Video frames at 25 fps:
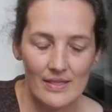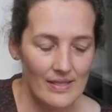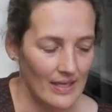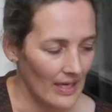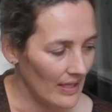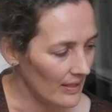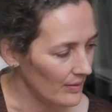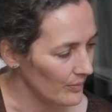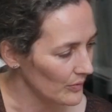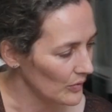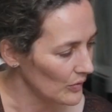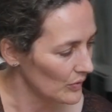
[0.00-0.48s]

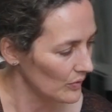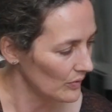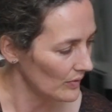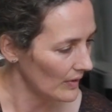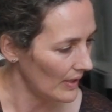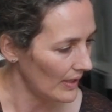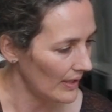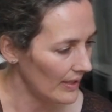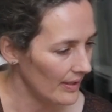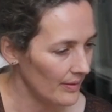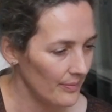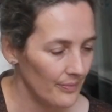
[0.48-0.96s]
First of
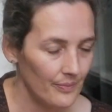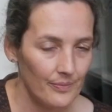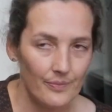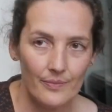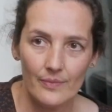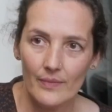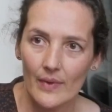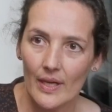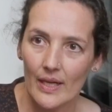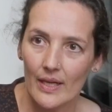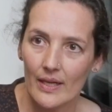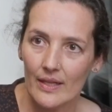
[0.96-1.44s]
all, is
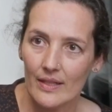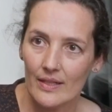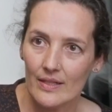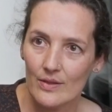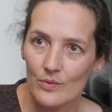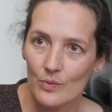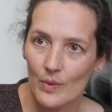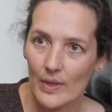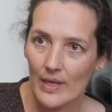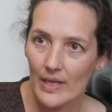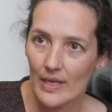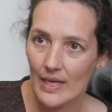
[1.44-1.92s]

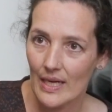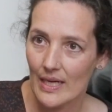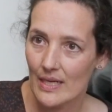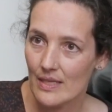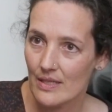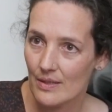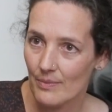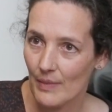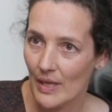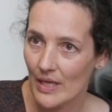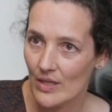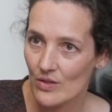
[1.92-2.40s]
managing
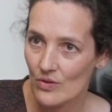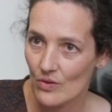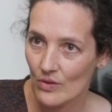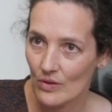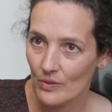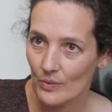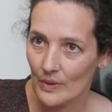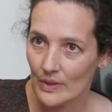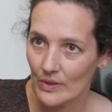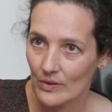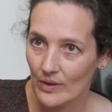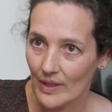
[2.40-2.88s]
the
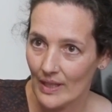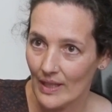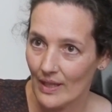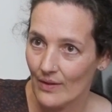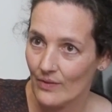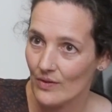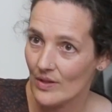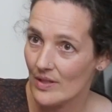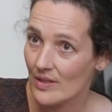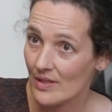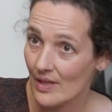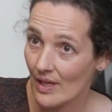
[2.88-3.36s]
wildlife
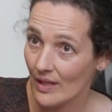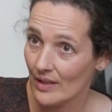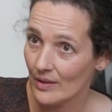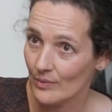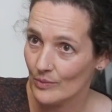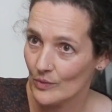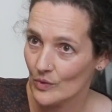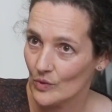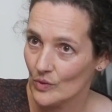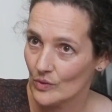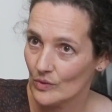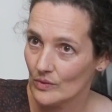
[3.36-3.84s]
seizure
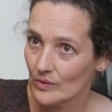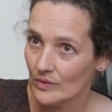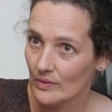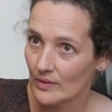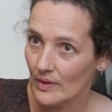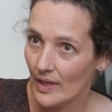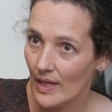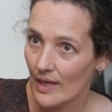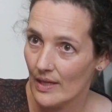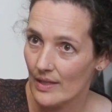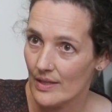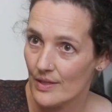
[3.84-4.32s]
out the back
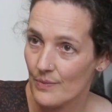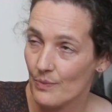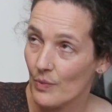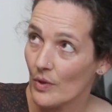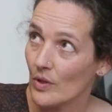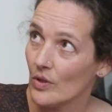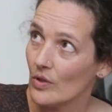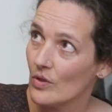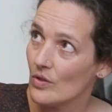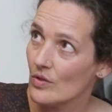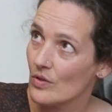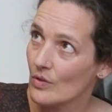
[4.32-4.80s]
here at
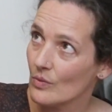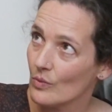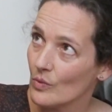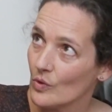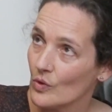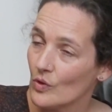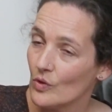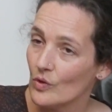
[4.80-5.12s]
Knoxfield.